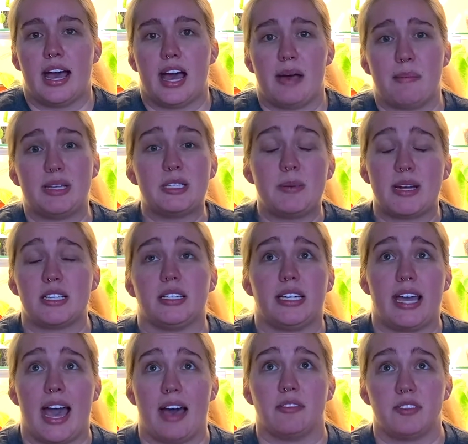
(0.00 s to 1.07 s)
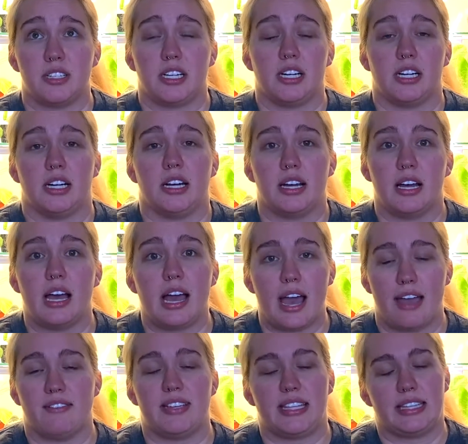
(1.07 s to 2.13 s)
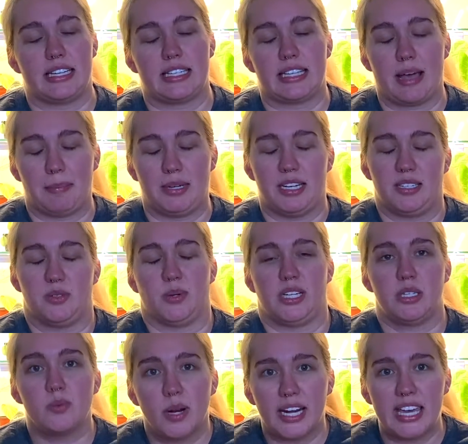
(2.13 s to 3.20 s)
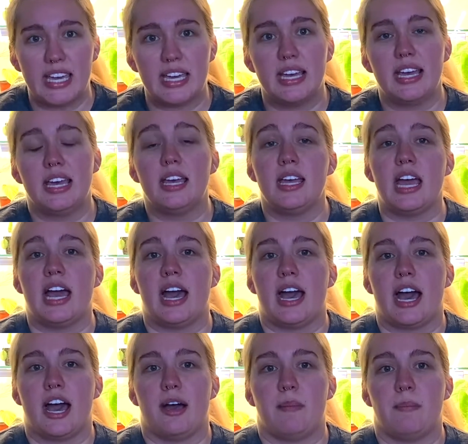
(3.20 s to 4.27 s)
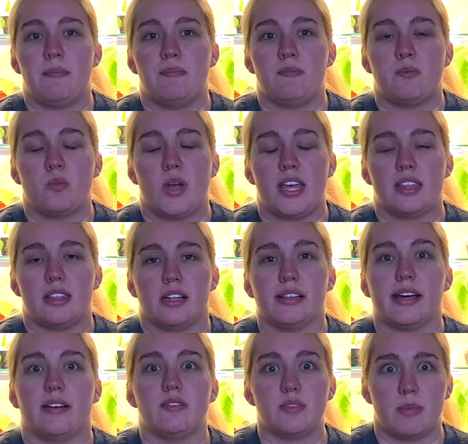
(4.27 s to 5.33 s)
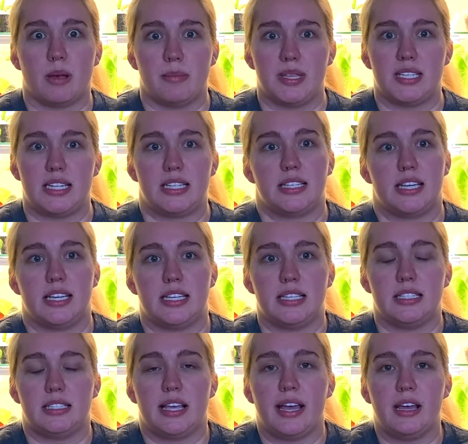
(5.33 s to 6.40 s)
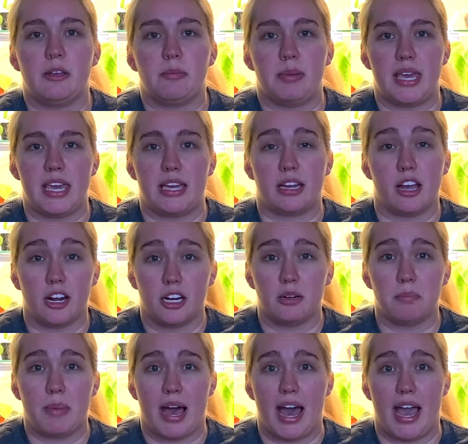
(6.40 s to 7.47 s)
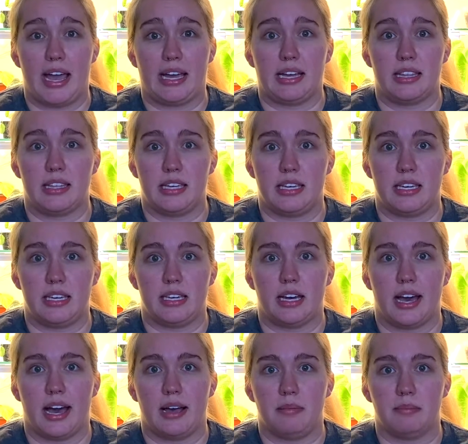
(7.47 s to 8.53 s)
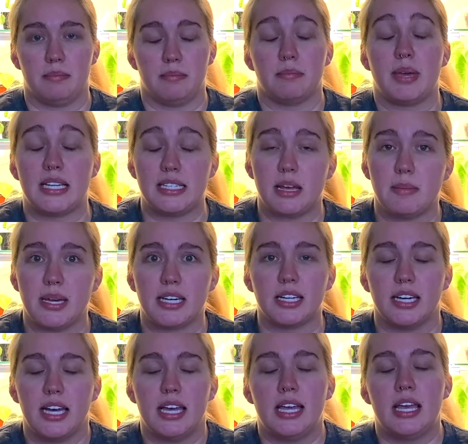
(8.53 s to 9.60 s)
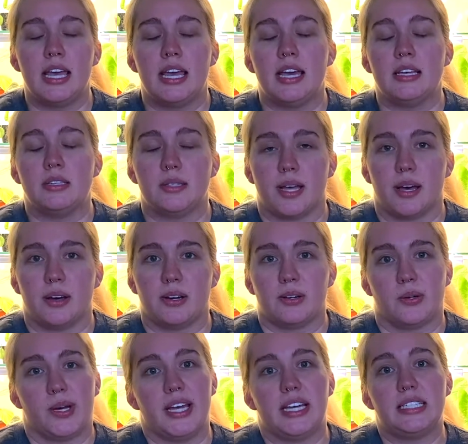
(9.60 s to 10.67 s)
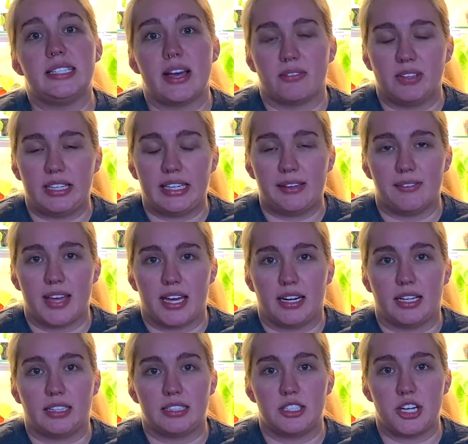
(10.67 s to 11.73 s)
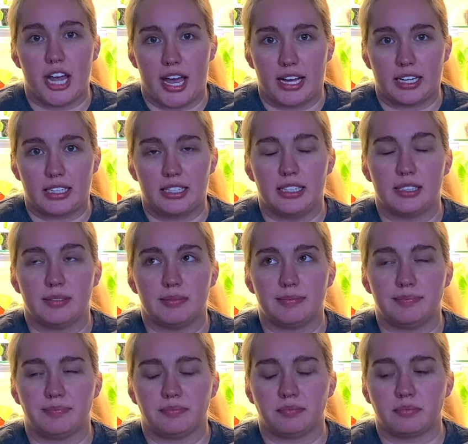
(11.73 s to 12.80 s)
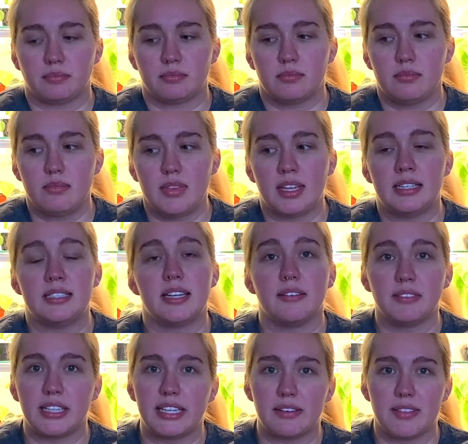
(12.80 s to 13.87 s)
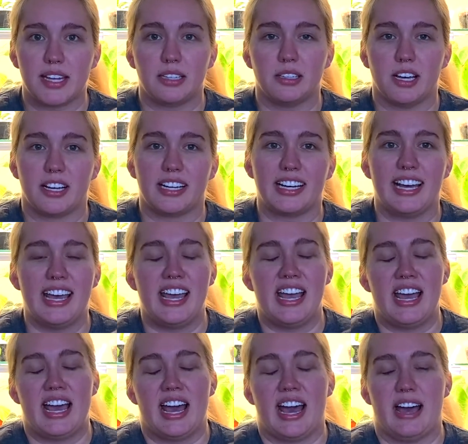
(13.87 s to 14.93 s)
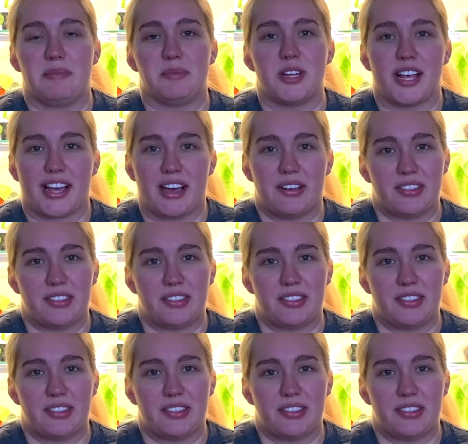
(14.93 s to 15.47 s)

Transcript: especially after everything that has happened in 2020, with a lot of small businesses being hurt by the pandemic. So definitely give that a check. Definitely give that a look. Check out